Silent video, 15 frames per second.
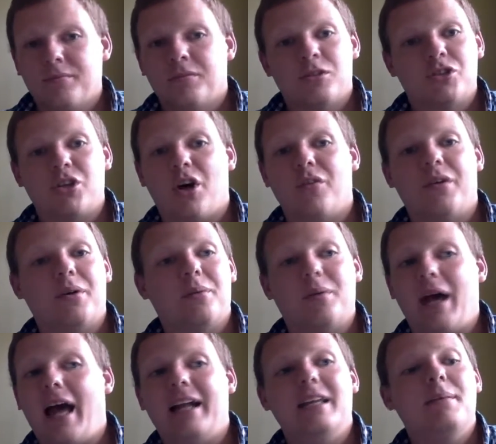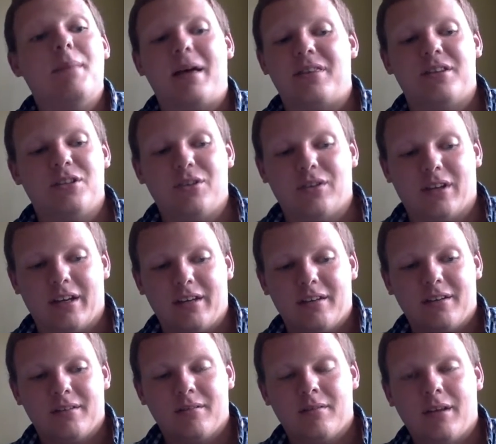Solve it any method you'd
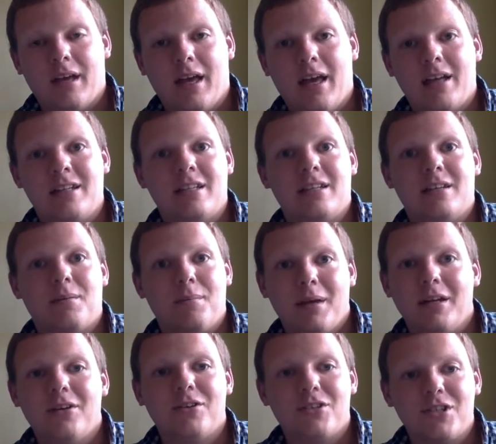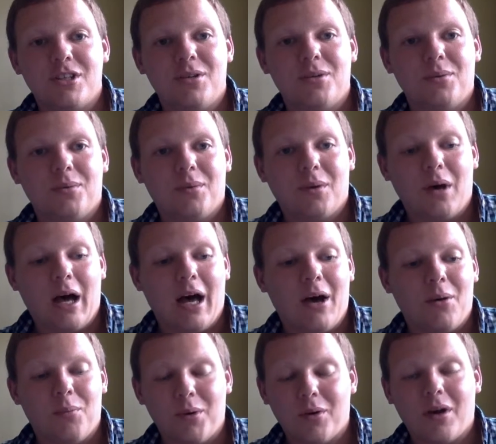like. And in a minute or two,
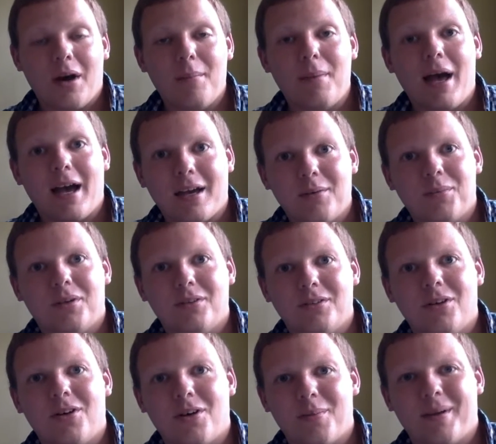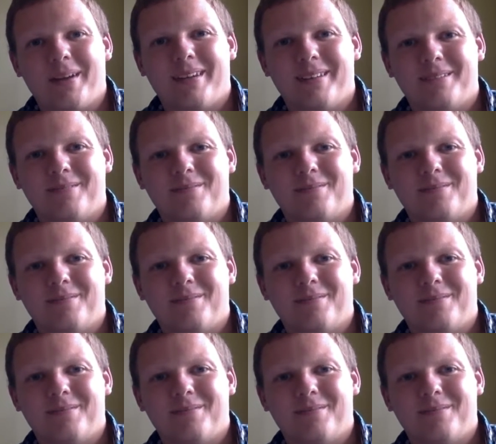we'll come back and we'll talk about it.